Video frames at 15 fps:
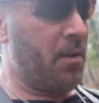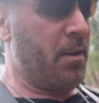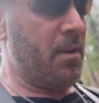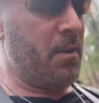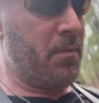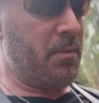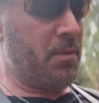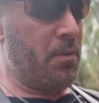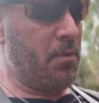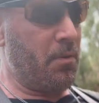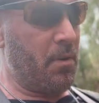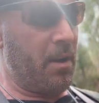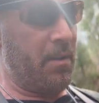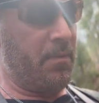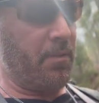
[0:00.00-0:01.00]
here. I'm so
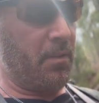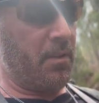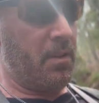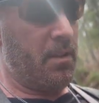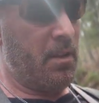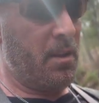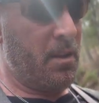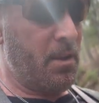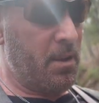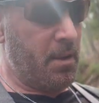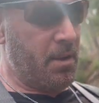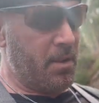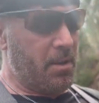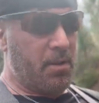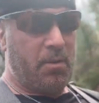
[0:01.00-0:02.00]
grateful.
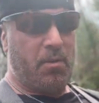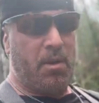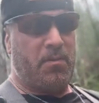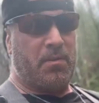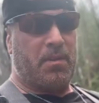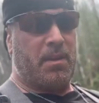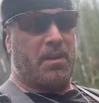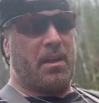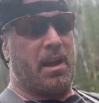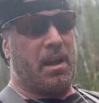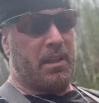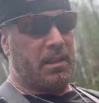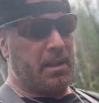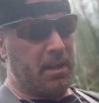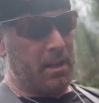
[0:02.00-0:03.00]
Grateful to
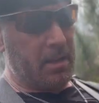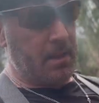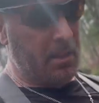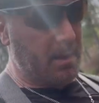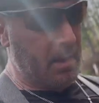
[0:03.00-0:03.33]
God that I get to,